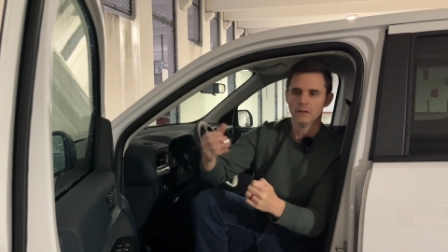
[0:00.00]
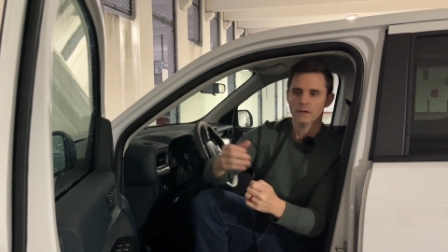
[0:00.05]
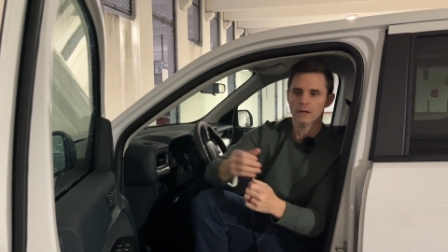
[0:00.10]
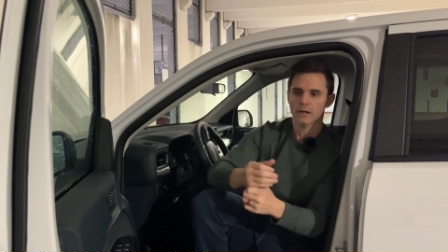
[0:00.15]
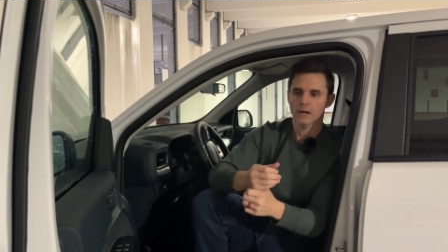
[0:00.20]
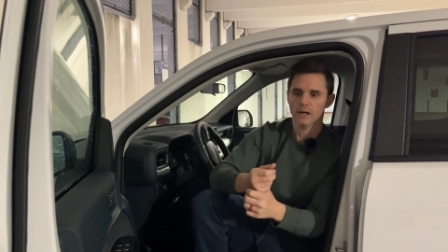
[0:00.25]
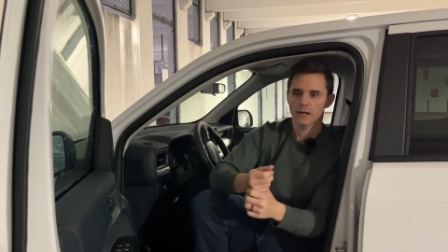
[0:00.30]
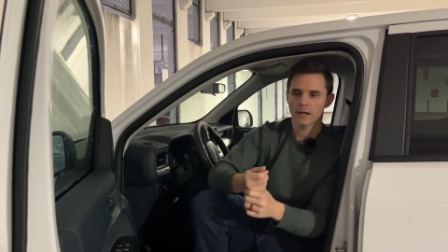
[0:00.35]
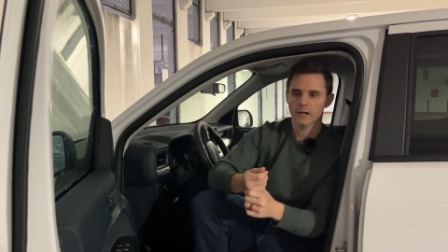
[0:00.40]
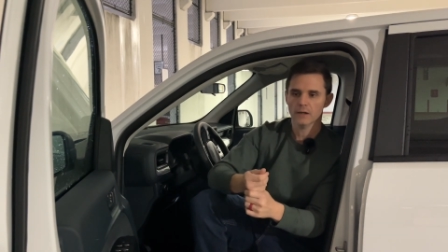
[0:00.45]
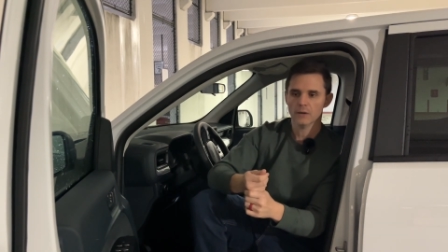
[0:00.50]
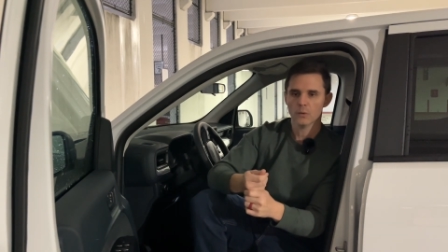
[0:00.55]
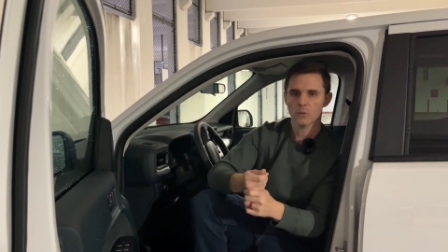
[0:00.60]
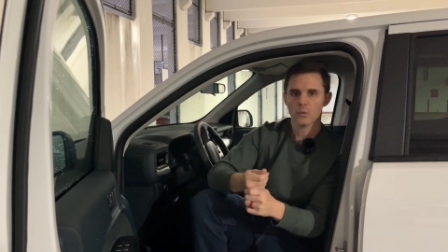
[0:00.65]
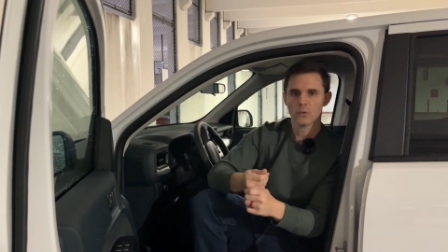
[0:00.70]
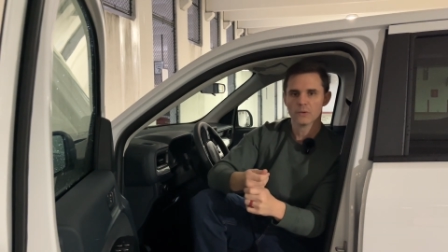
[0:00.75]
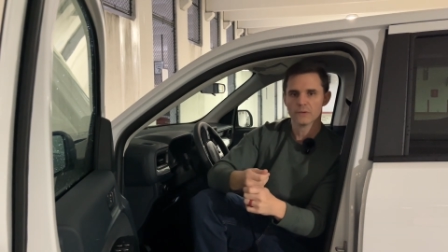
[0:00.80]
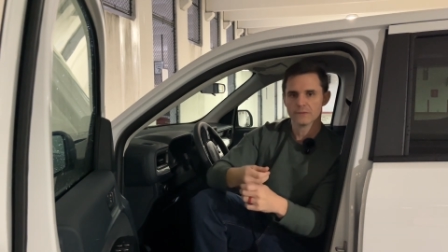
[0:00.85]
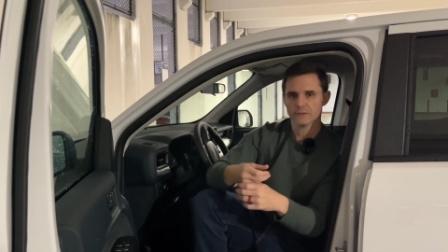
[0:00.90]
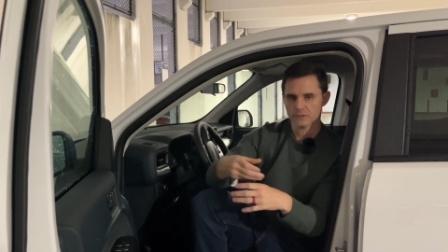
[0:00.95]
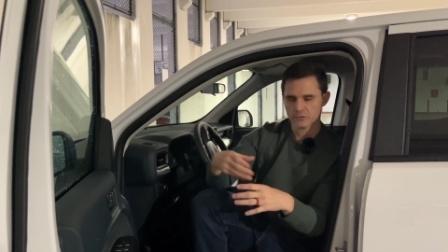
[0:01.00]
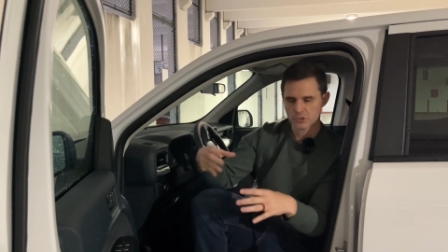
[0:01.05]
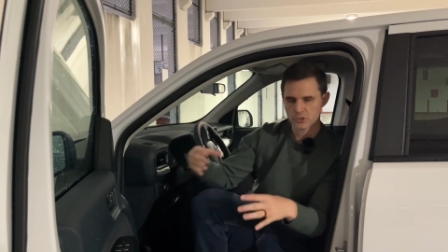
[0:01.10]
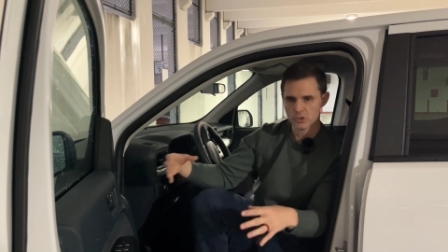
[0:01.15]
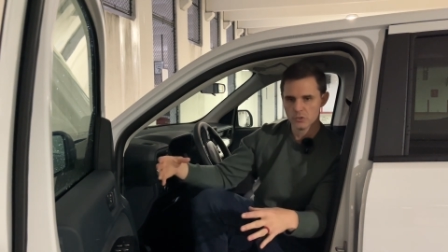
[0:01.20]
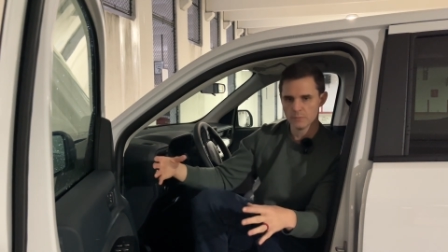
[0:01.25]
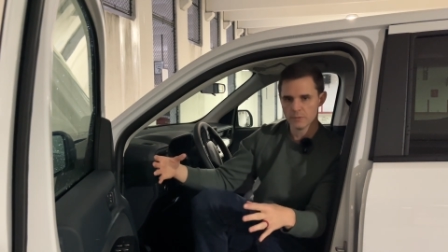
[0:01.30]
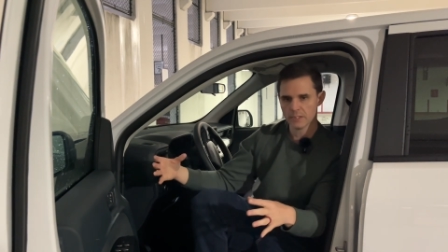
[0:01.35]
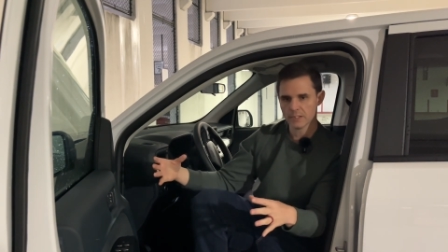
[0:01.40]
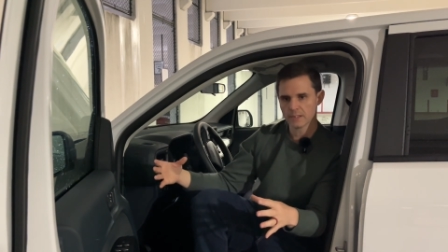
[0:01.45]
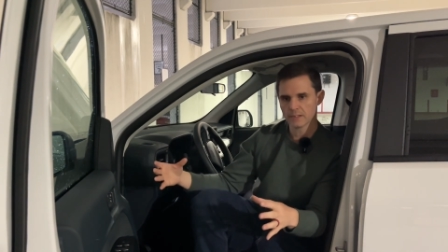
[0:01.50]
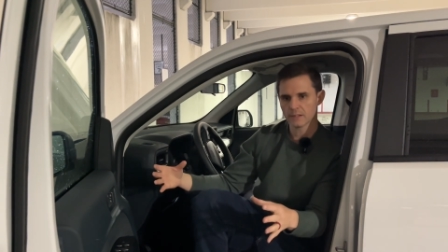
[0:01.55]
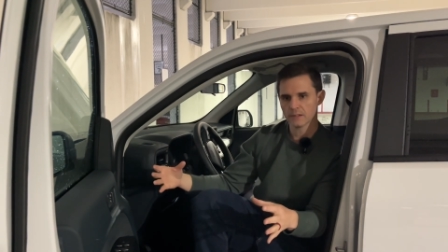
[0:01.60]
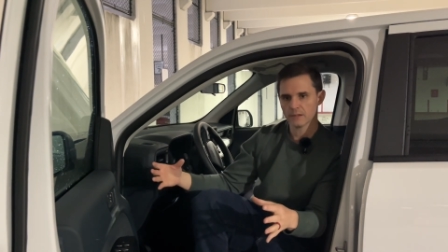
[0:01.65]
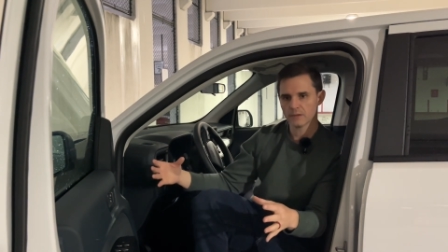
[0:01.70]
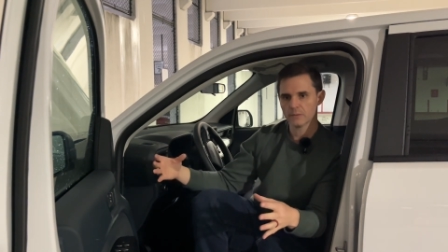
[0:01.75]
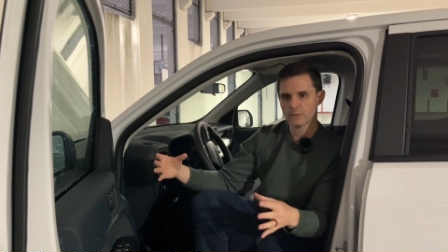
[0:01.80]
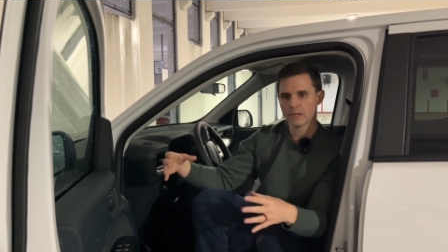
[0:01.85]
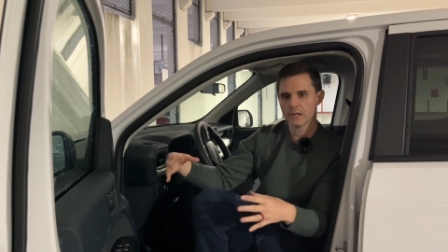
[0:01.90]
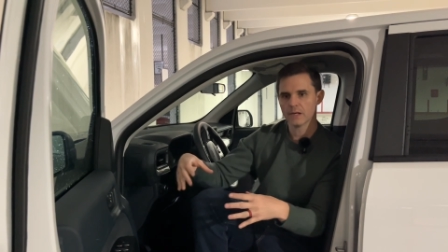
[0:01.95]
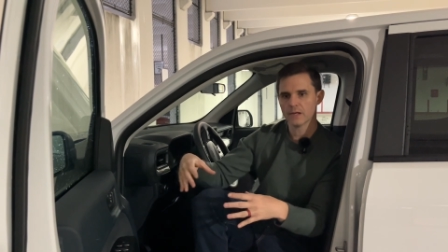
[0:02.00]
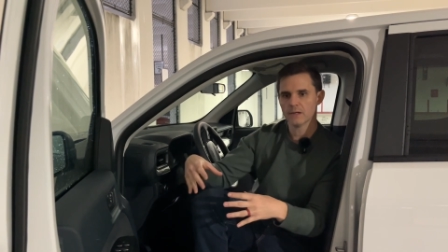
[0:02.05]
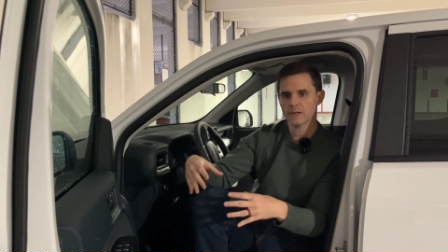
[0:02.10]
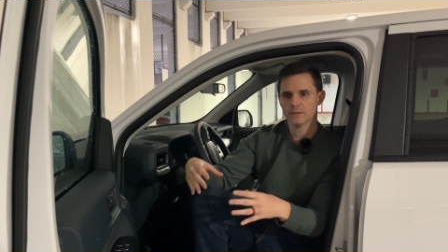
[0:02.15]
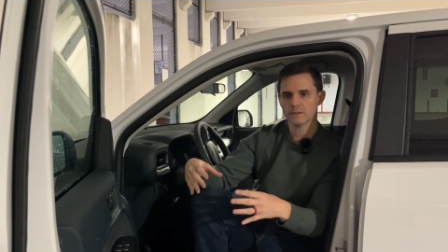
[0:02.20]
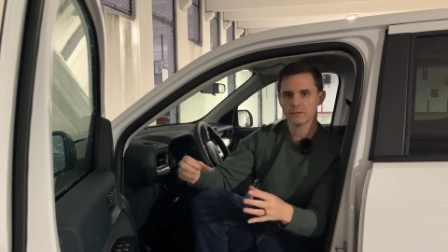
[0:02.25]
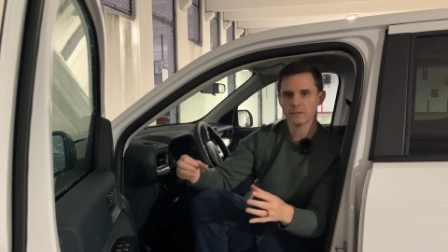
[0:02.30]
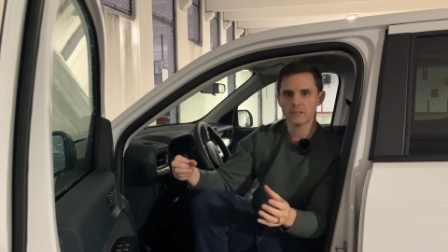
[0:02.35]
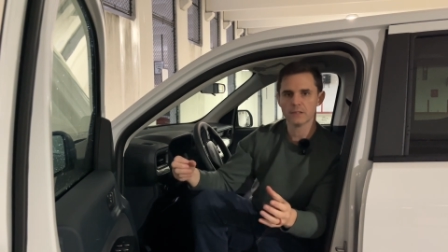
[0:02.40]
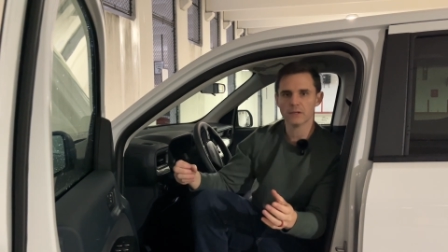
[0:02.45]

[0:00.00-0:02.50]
or the tubing around,